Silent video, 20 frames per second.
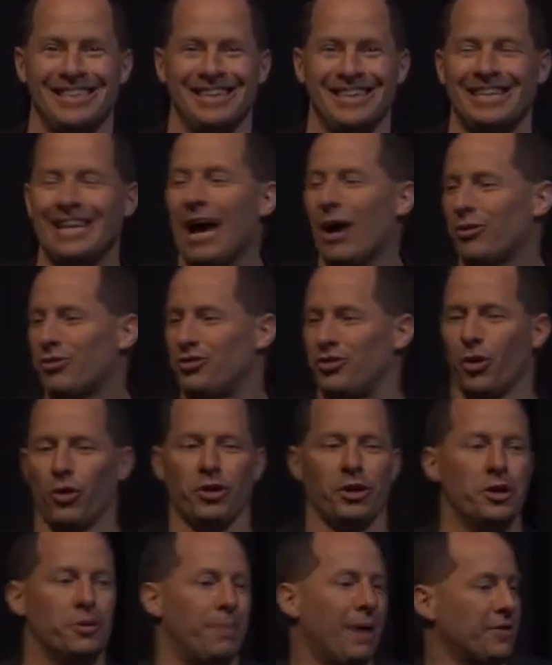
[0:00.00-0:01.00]
Now, is
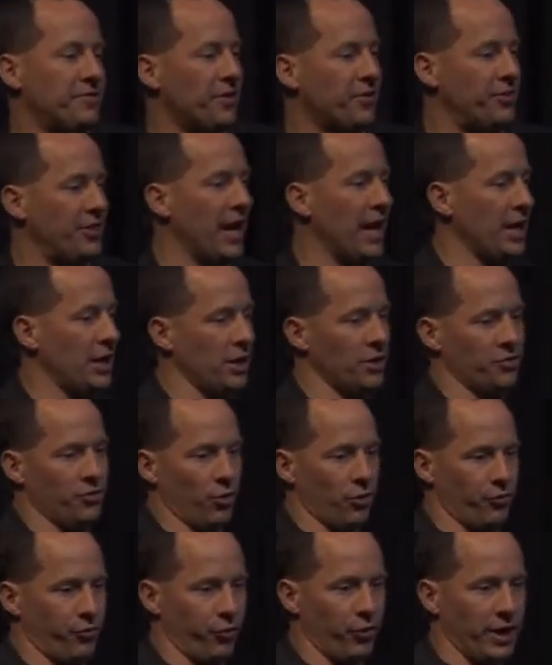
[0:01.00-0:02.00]
Jordan about to thank us
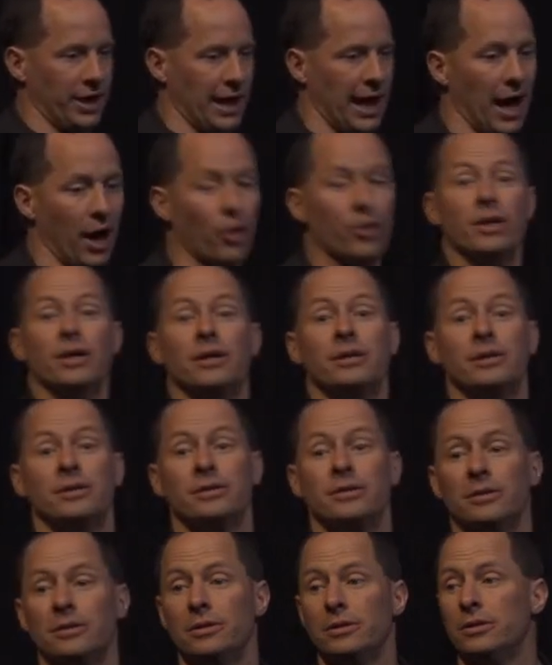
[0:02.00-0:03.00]
or freak out?
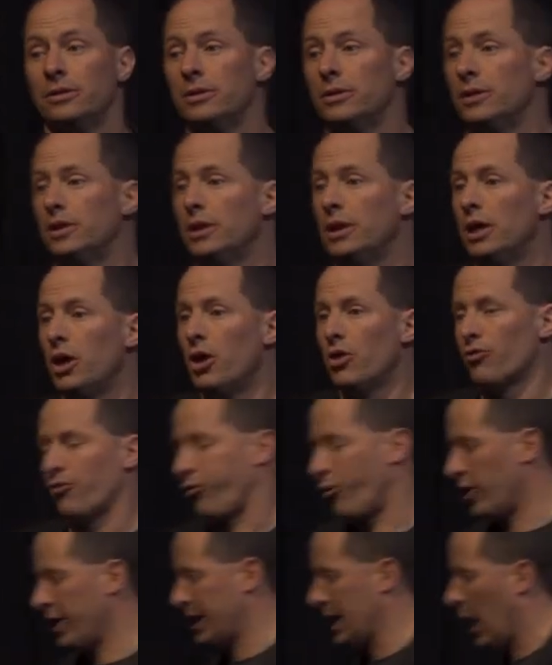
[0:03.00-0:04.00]

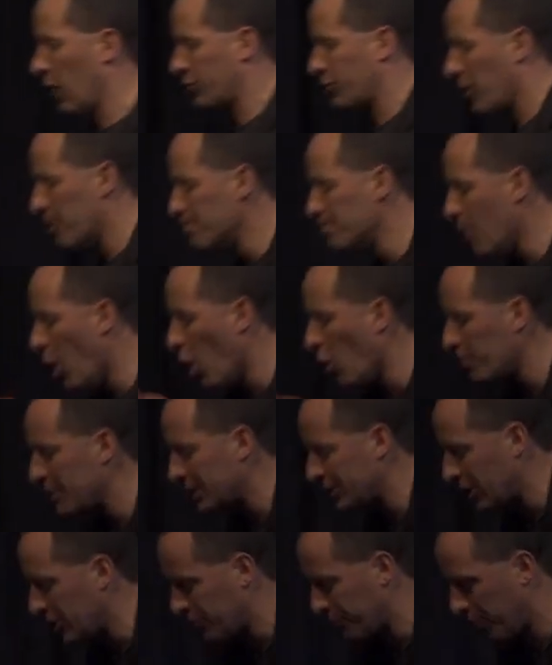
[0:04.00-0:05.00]
Freak out. The
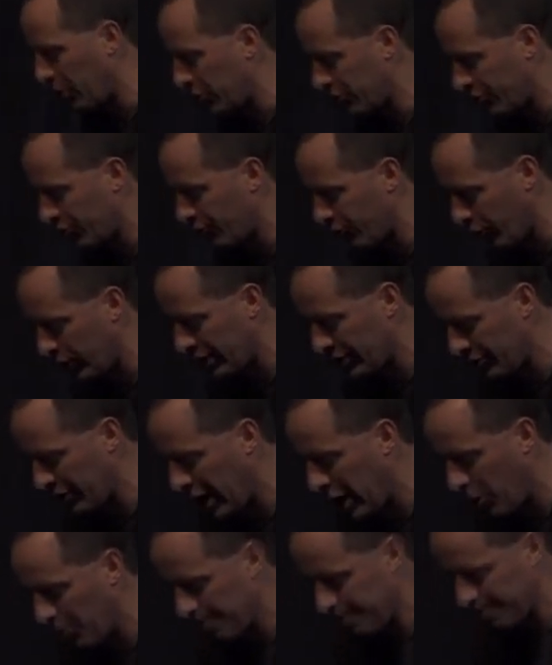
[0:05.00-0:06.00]
moment this person freaks out,